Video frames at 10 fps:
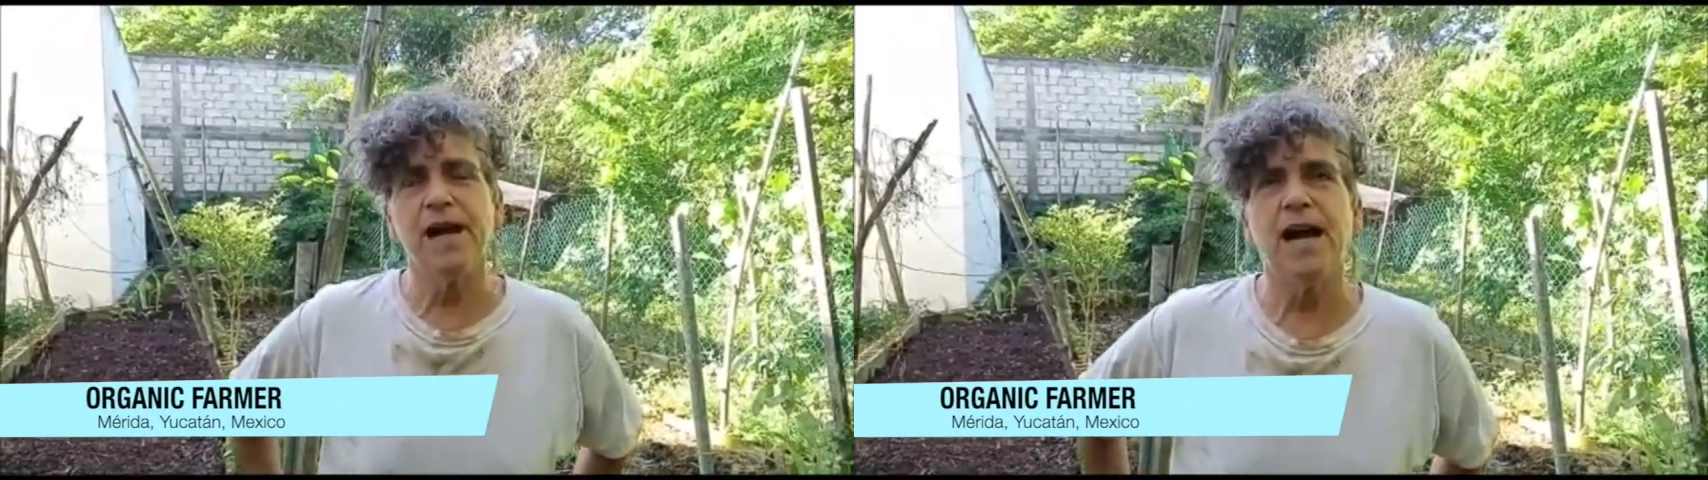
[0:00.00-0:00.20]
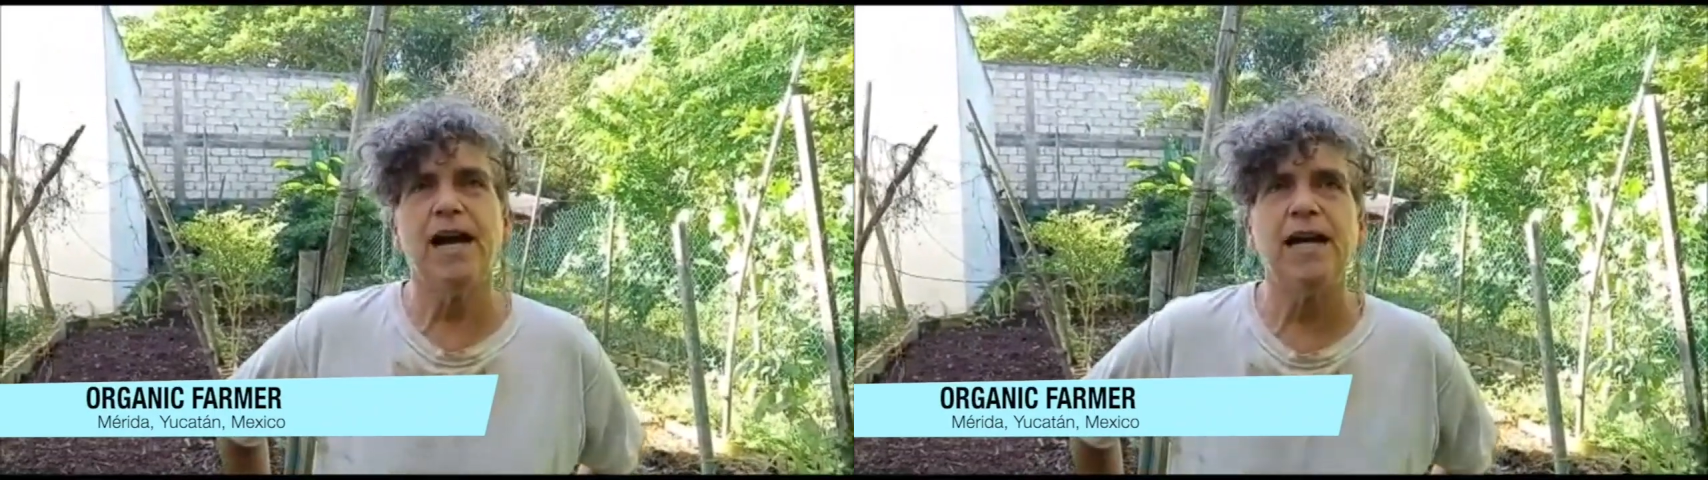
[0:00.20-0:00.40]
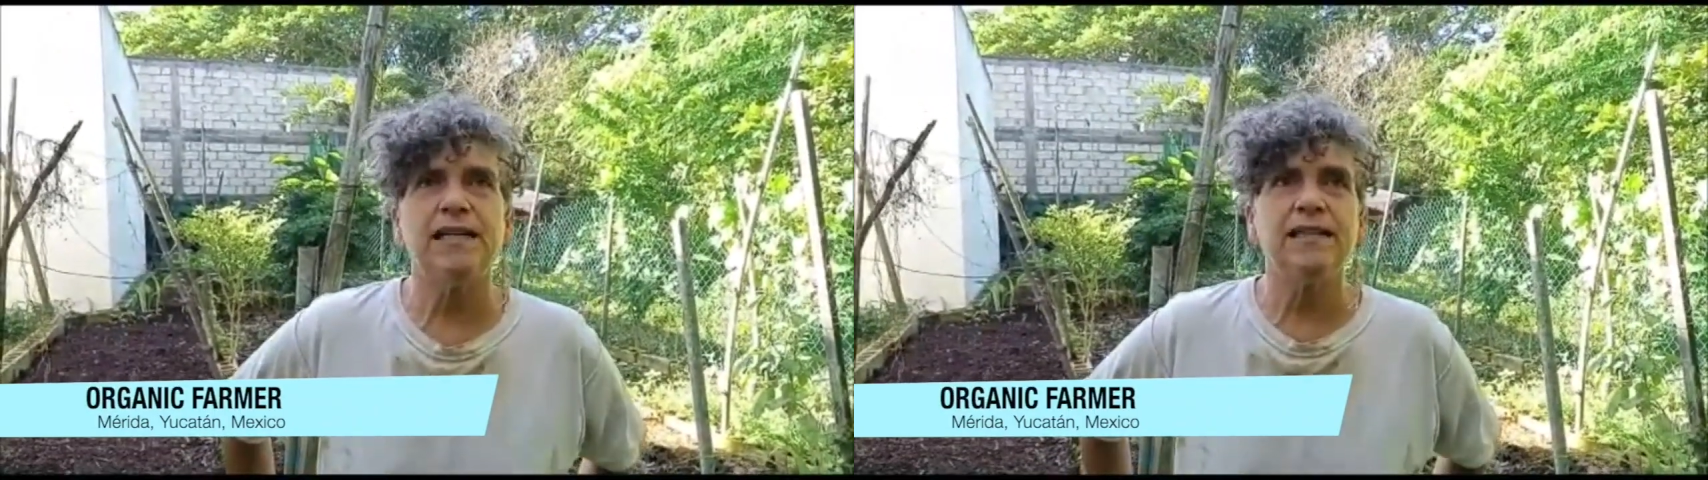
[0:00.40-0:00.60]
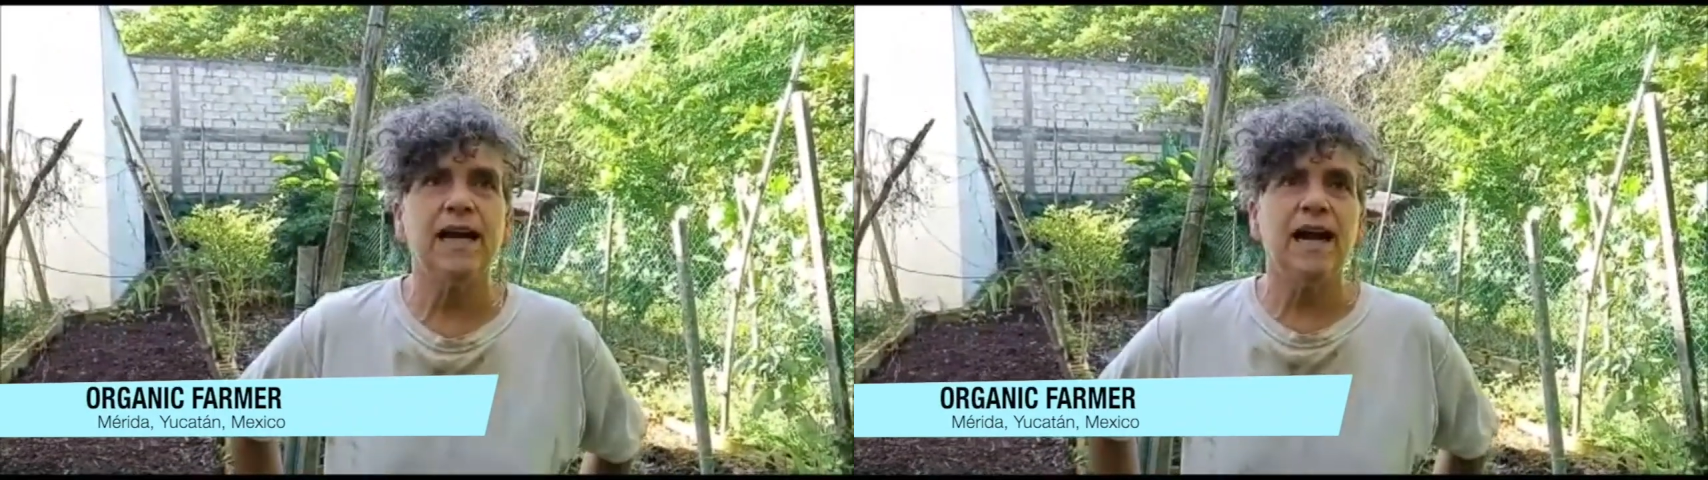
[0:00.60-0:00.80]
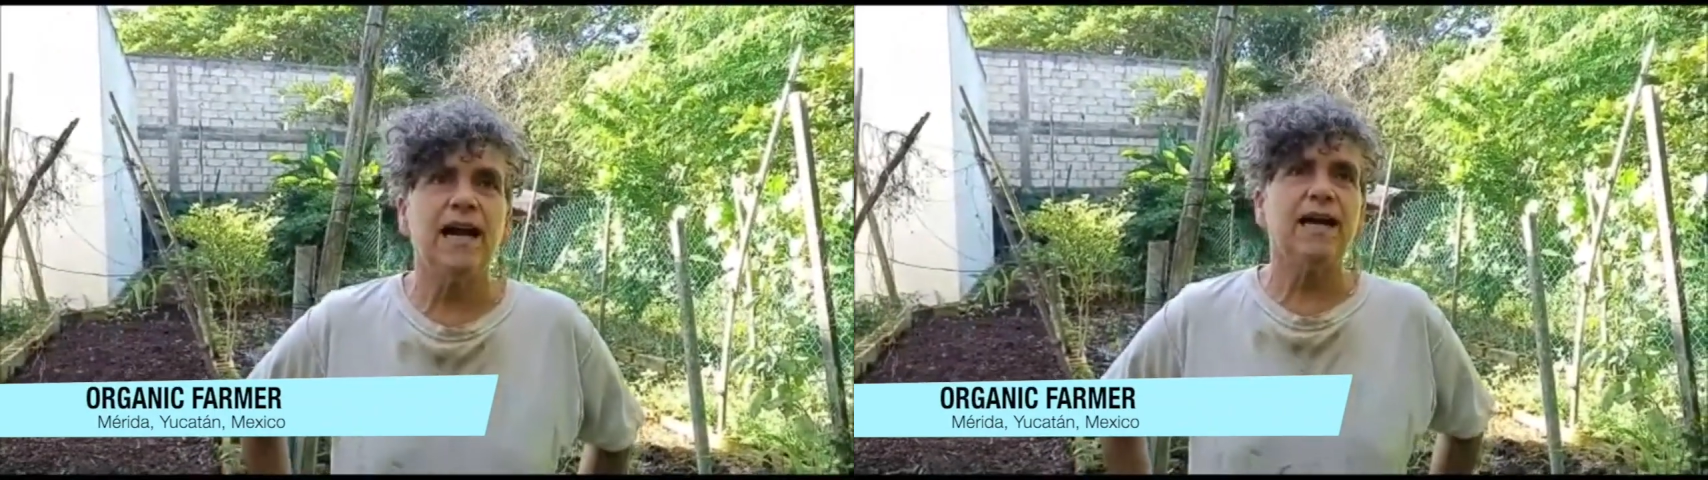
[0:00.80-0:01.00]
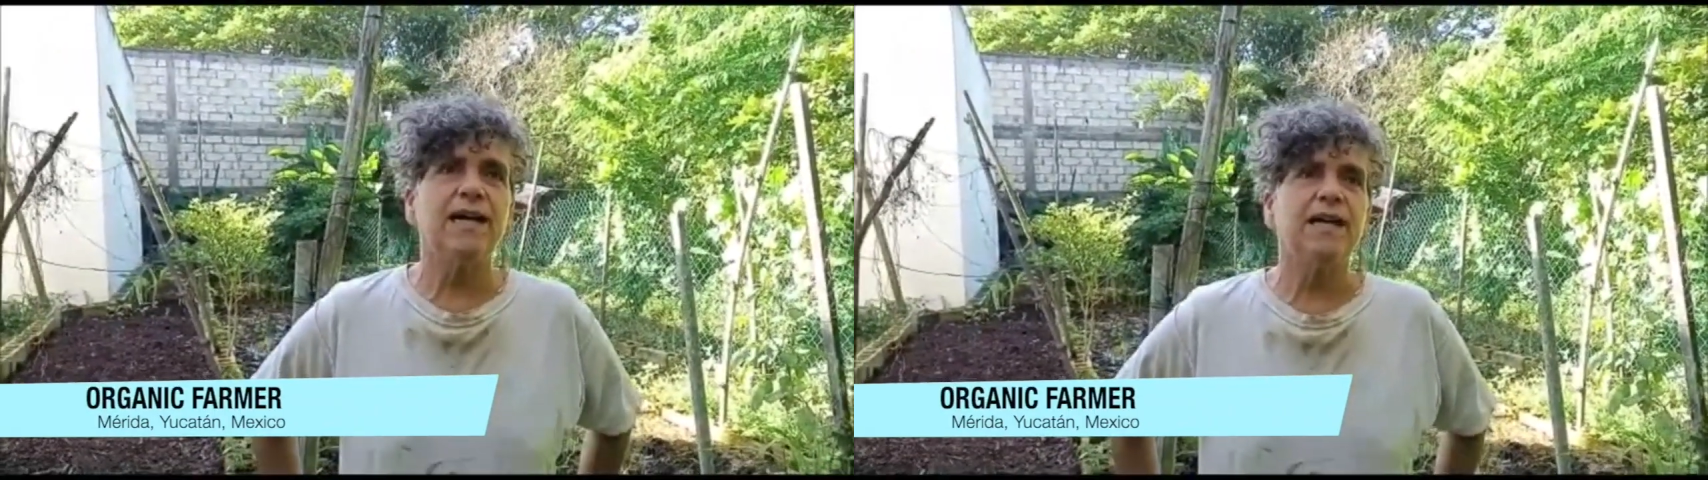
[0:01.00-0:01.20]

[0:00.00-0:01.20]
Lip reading: and I